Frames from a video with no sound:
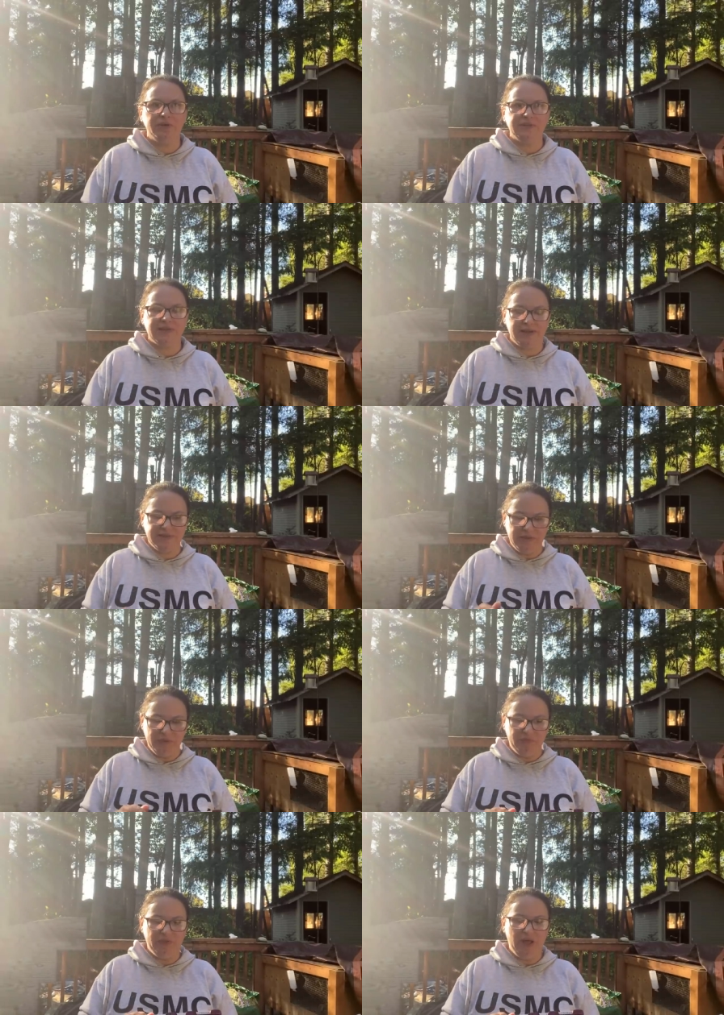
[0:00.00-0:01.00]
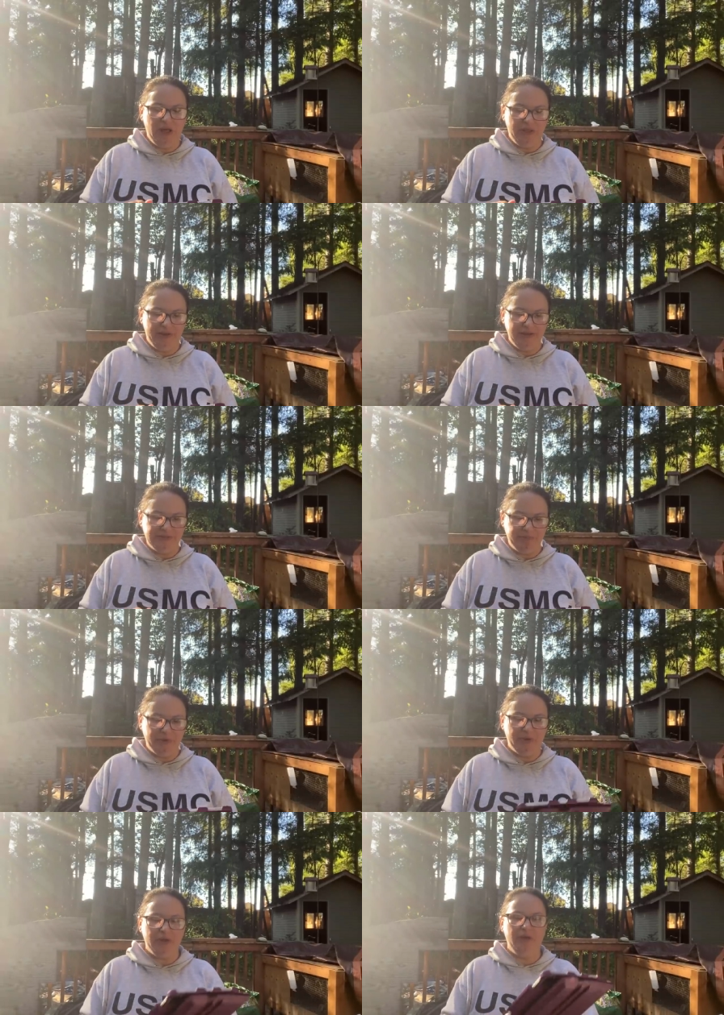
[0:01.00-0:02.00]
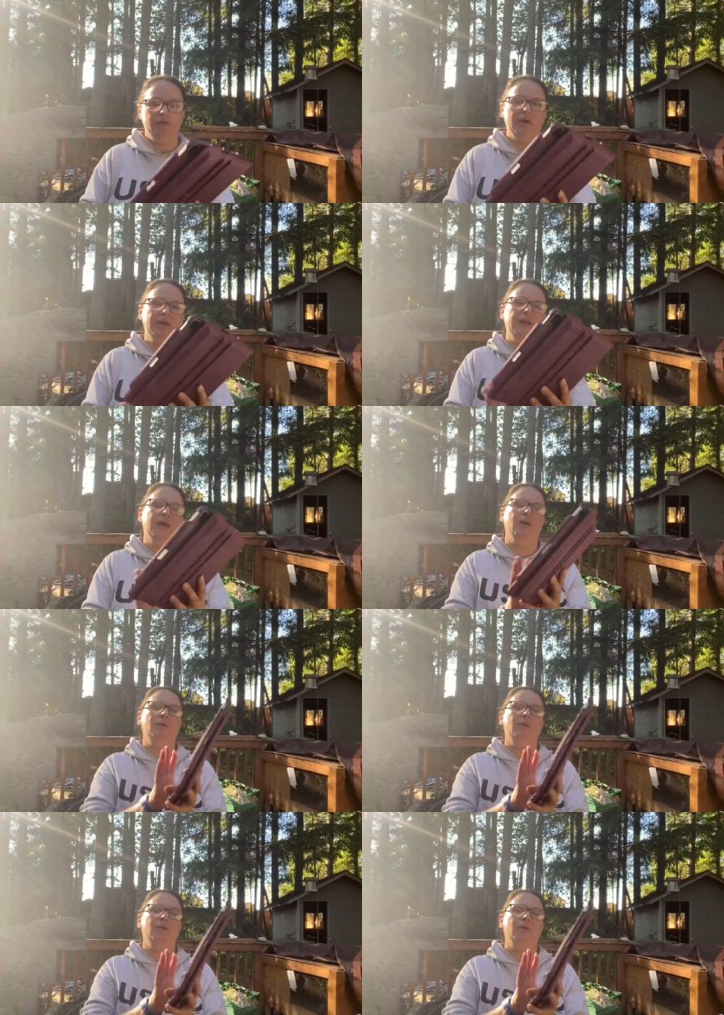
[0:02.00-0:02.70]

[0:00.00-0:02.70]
Designs Home for the Holidays book. And right now